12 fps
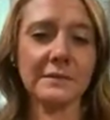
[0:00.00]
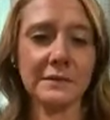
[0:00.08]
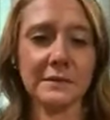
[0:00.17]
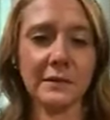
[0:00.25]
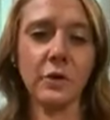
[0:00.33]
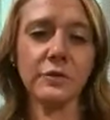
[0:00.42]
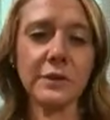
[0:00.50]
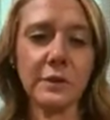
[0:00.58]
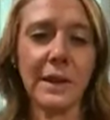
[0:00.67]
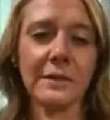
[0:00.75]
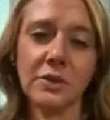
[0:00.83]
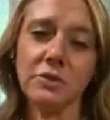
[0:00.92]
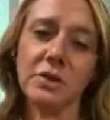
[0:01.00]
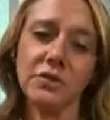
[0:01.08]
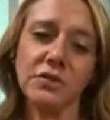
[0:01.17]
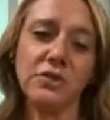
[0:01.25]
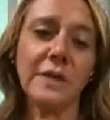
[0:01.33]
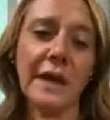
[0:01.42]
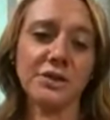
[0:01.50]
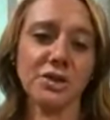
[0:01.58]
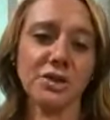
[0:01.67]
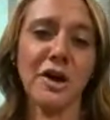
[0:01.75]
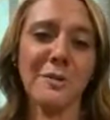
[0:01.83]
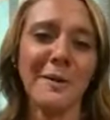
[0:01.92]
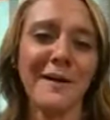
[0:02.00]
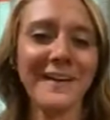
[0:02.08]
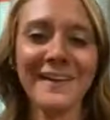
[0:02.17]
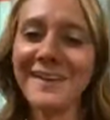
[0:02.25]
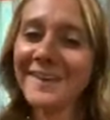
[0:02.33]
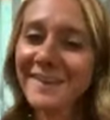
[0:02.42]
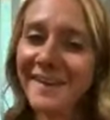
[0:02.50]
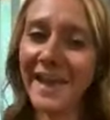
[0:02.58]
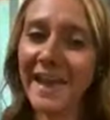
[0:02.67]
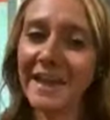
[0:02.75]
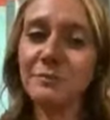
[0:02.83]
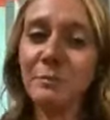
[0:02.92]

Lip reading: Because that's the only way that you can do that job and